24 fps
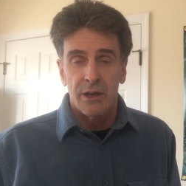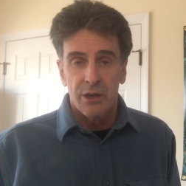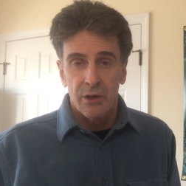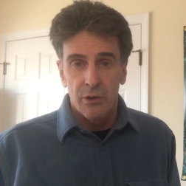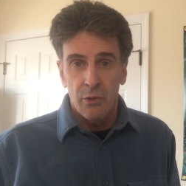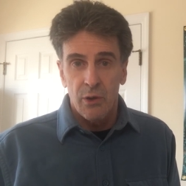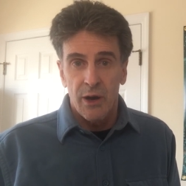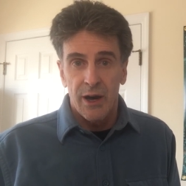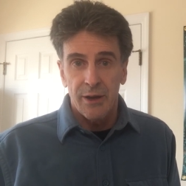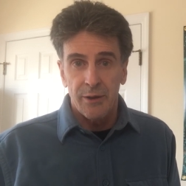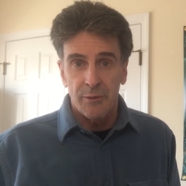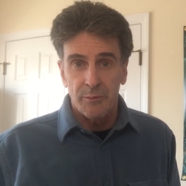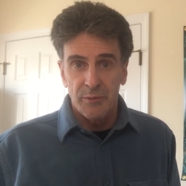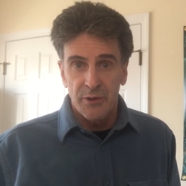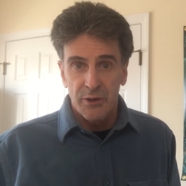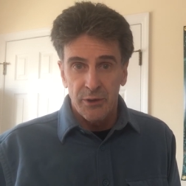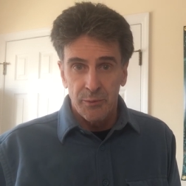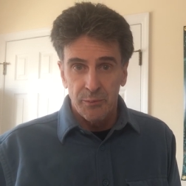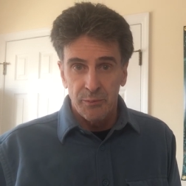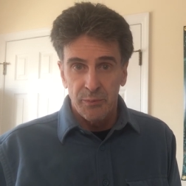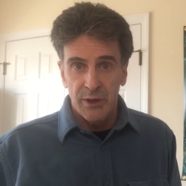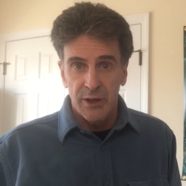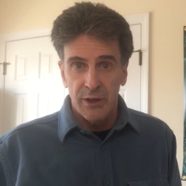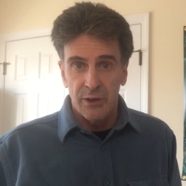quantum
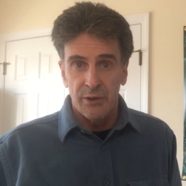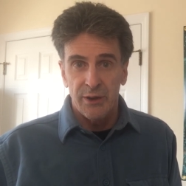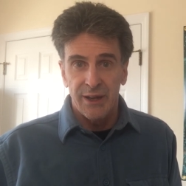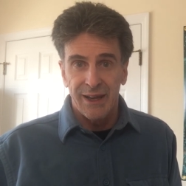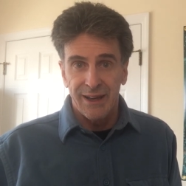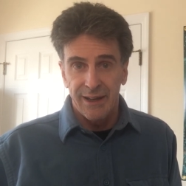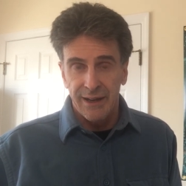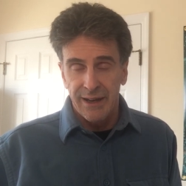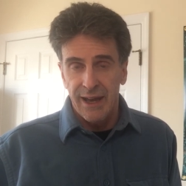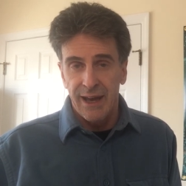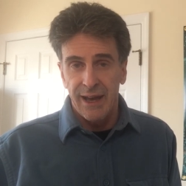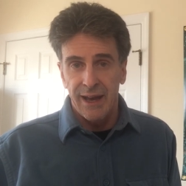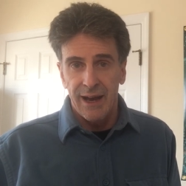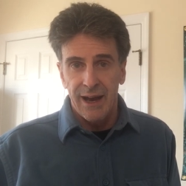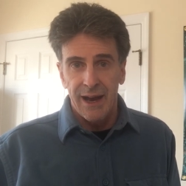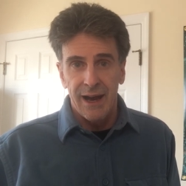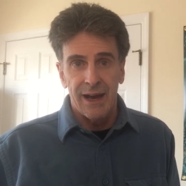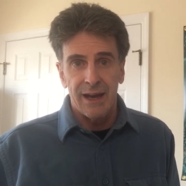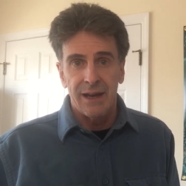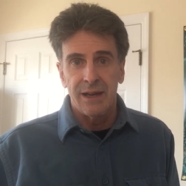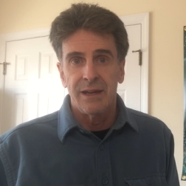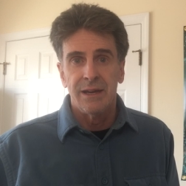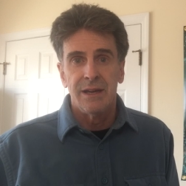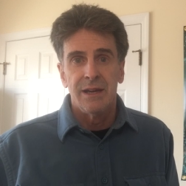computing, and
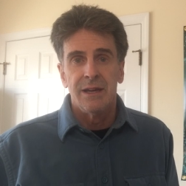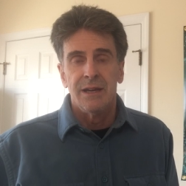AI.